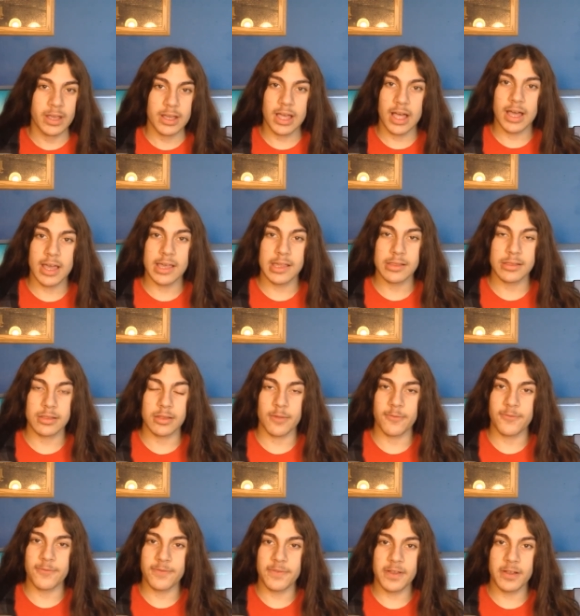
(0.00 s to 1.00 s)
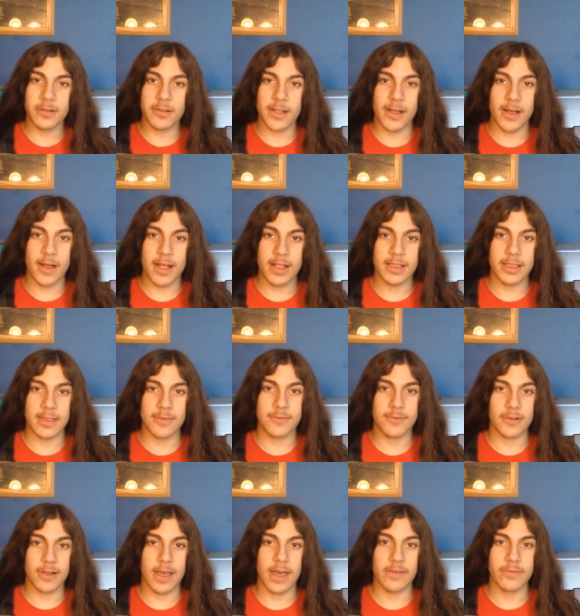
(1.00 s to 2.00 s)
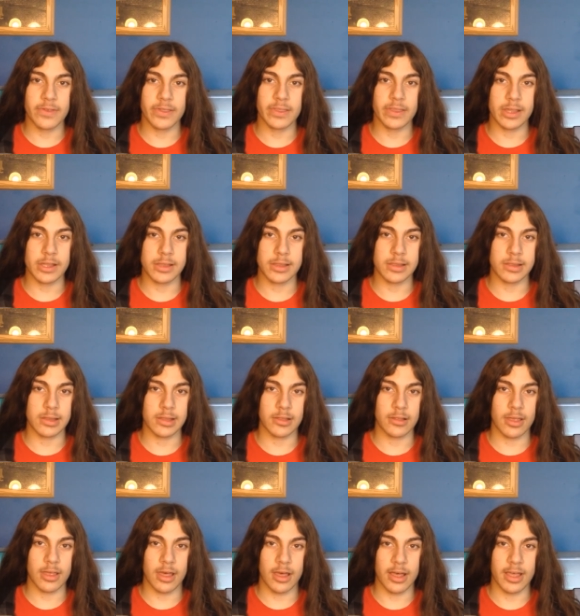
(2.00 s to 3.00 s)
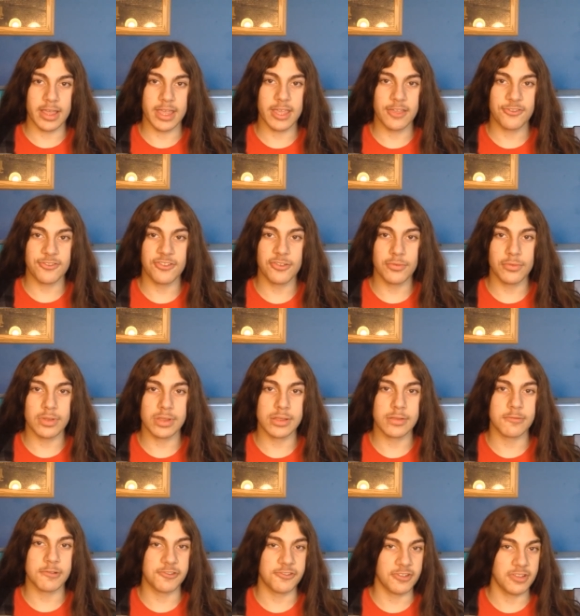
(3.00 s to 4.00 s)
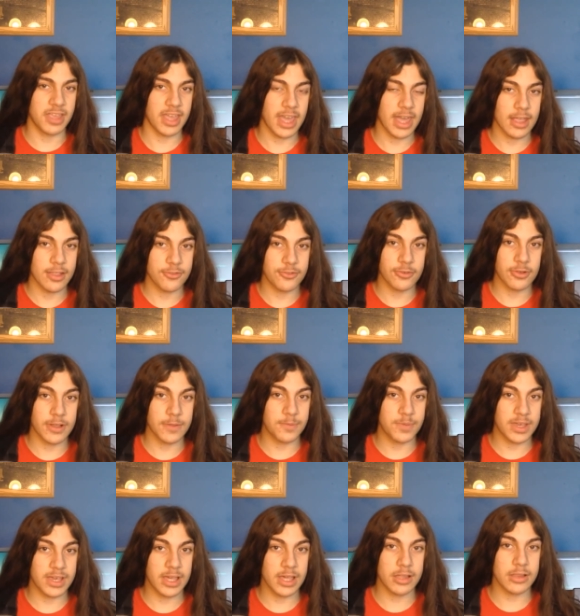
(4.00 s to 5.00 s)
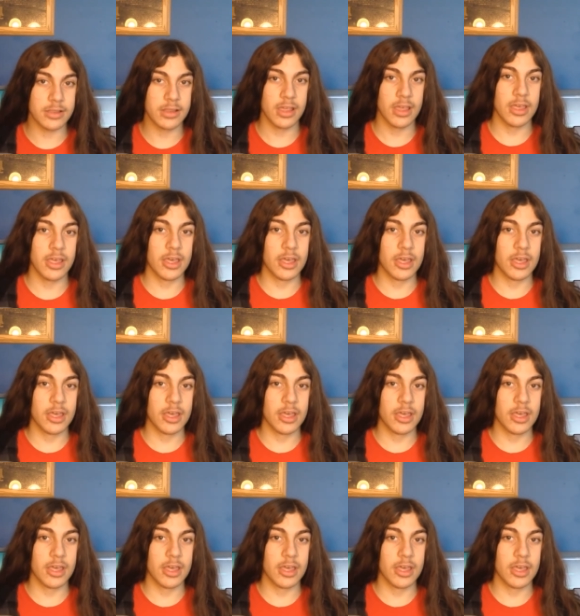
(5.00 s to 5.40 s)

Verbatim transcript: Guys, fear not if you're having this uh, issue with switching to Android because